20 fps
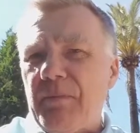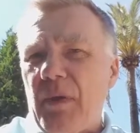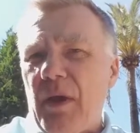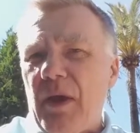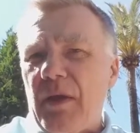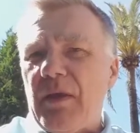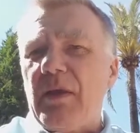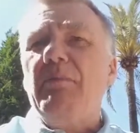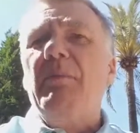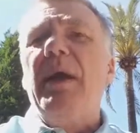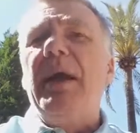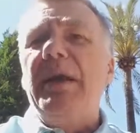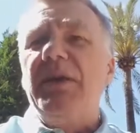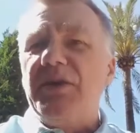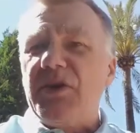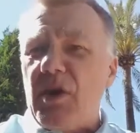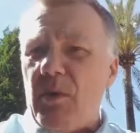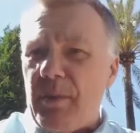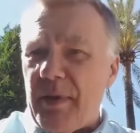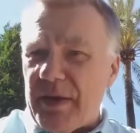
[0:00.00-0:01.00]
main
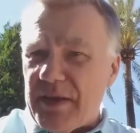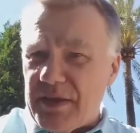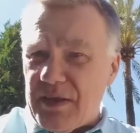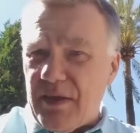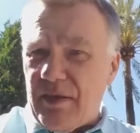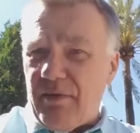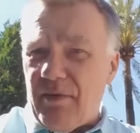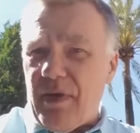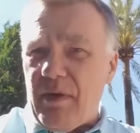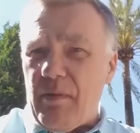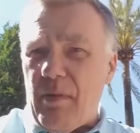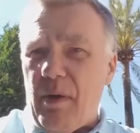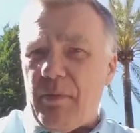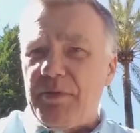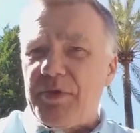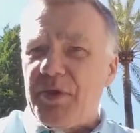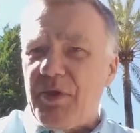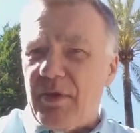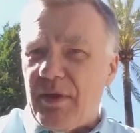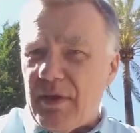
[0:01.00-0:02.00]
topics that have come up
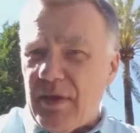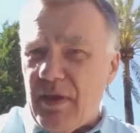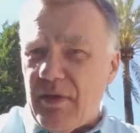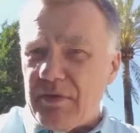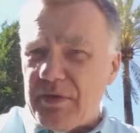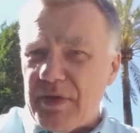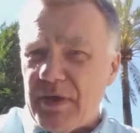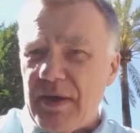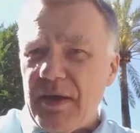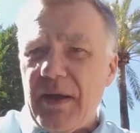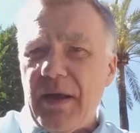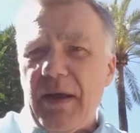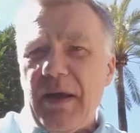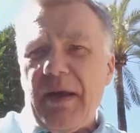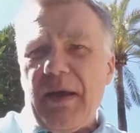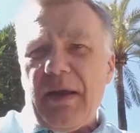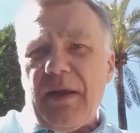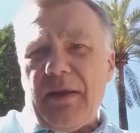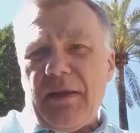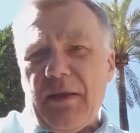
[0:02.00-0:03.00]
during those
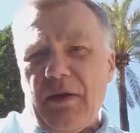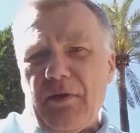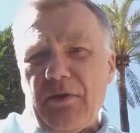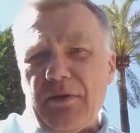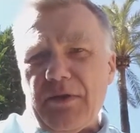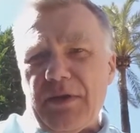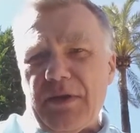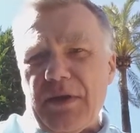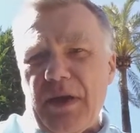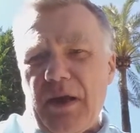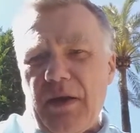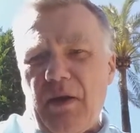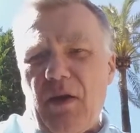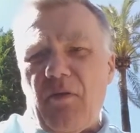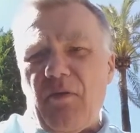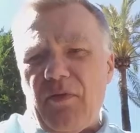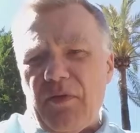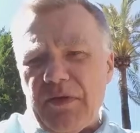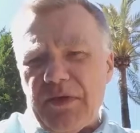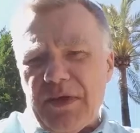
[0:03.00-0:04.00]

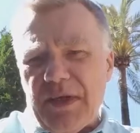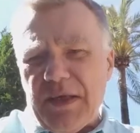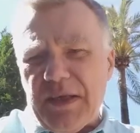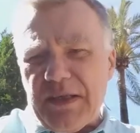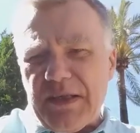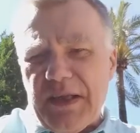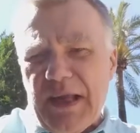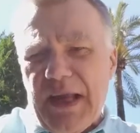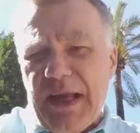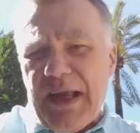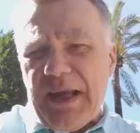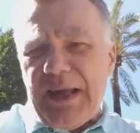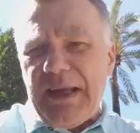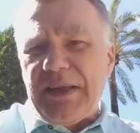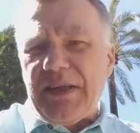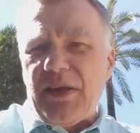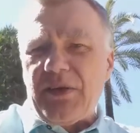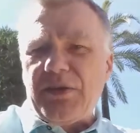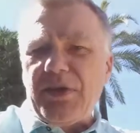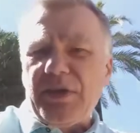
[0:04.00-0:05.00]
conferences. And he
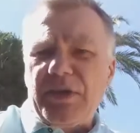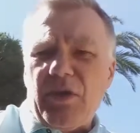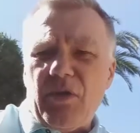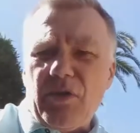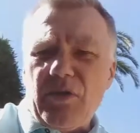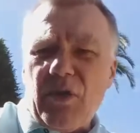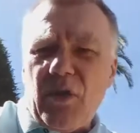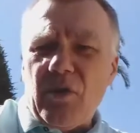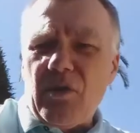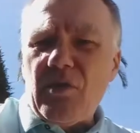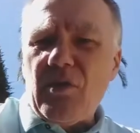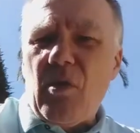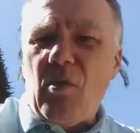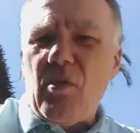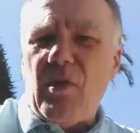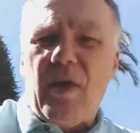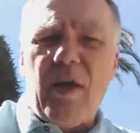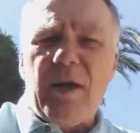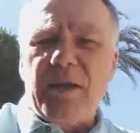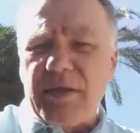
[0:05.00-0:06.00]
touches on all
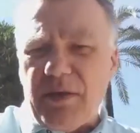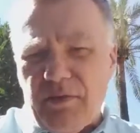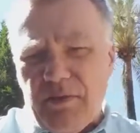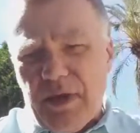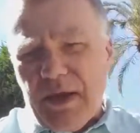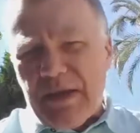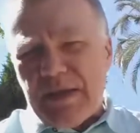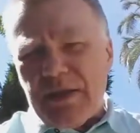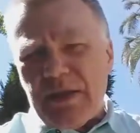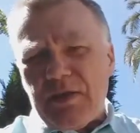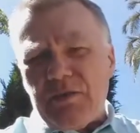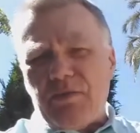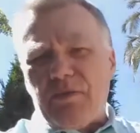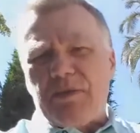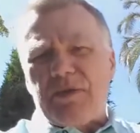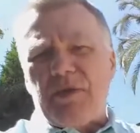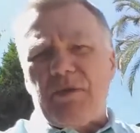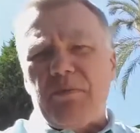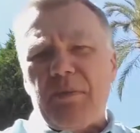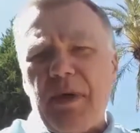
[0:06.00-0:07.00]
kinds of things. He
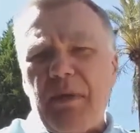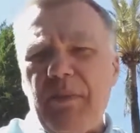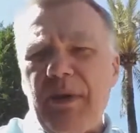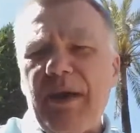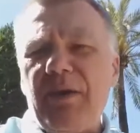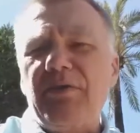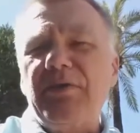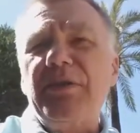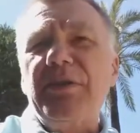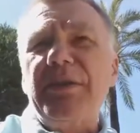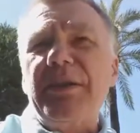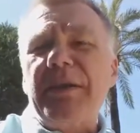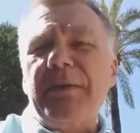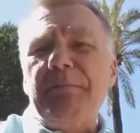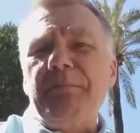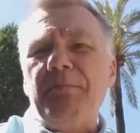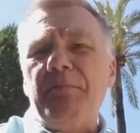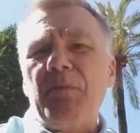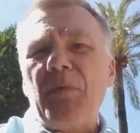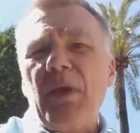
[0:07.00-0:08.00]
talks about
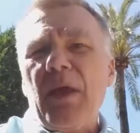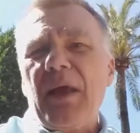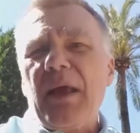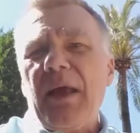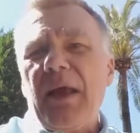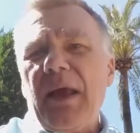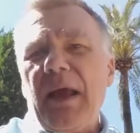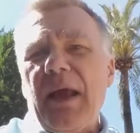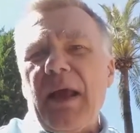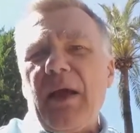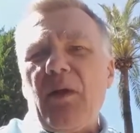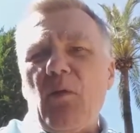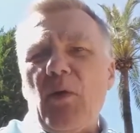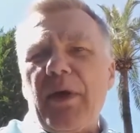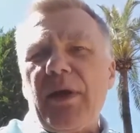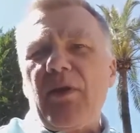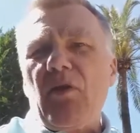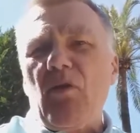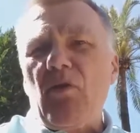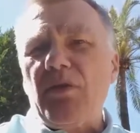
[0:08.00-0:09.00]
what
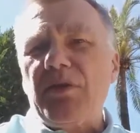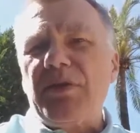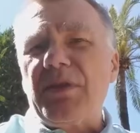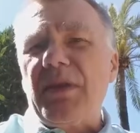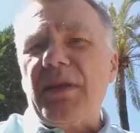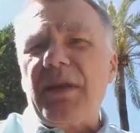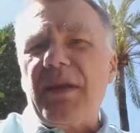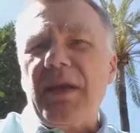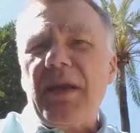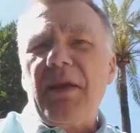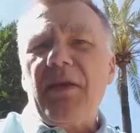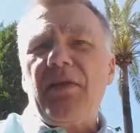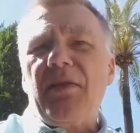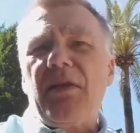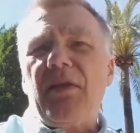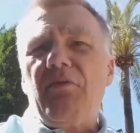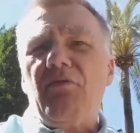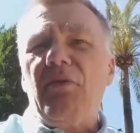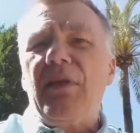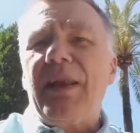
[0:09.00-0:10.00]
he calls the
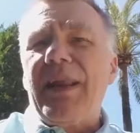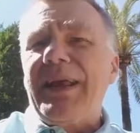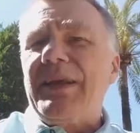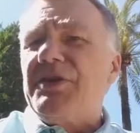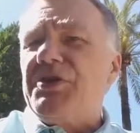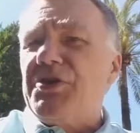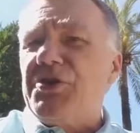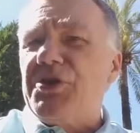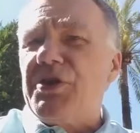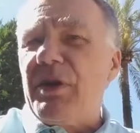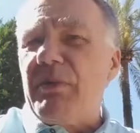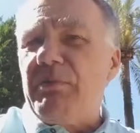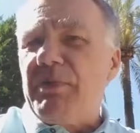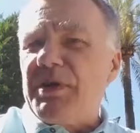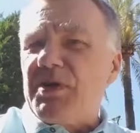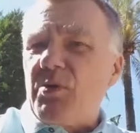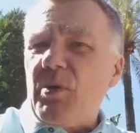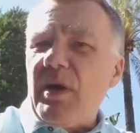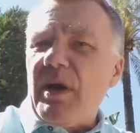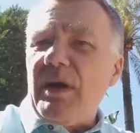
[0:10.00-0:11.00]
relationship
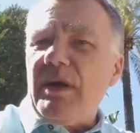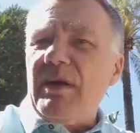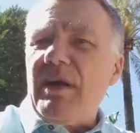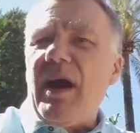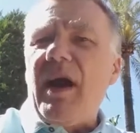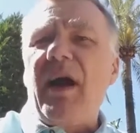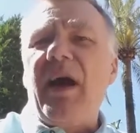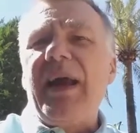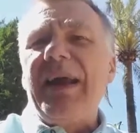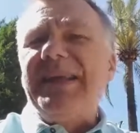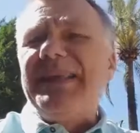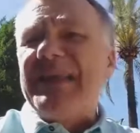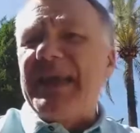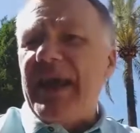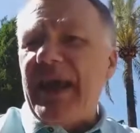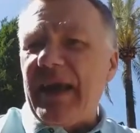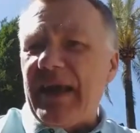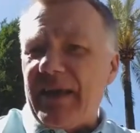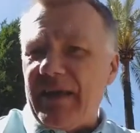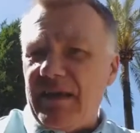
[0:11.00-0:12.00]
between high
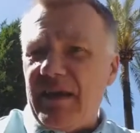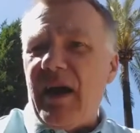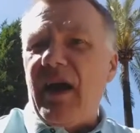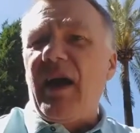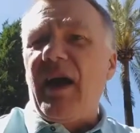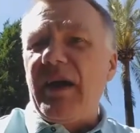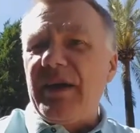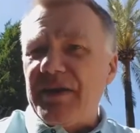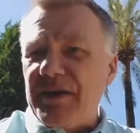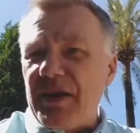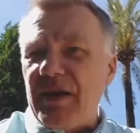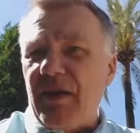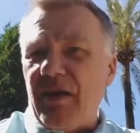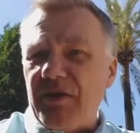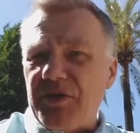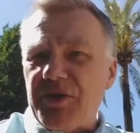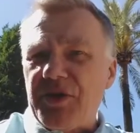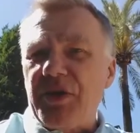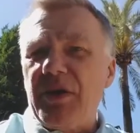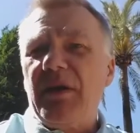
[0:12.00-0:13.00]
tech and high
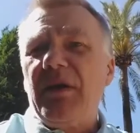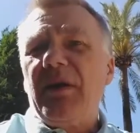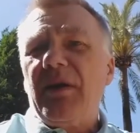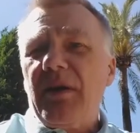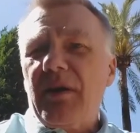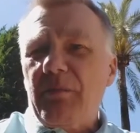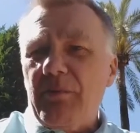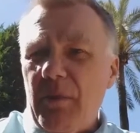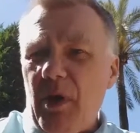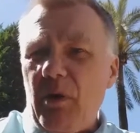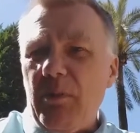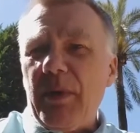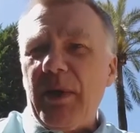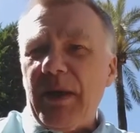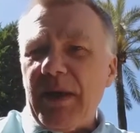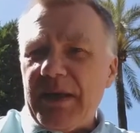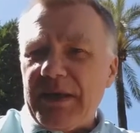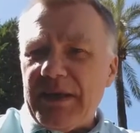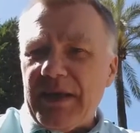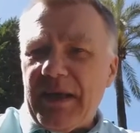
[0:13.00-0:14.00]
touch
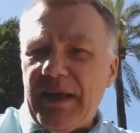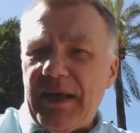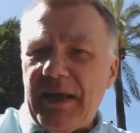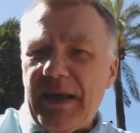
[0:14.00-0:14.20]
mobility.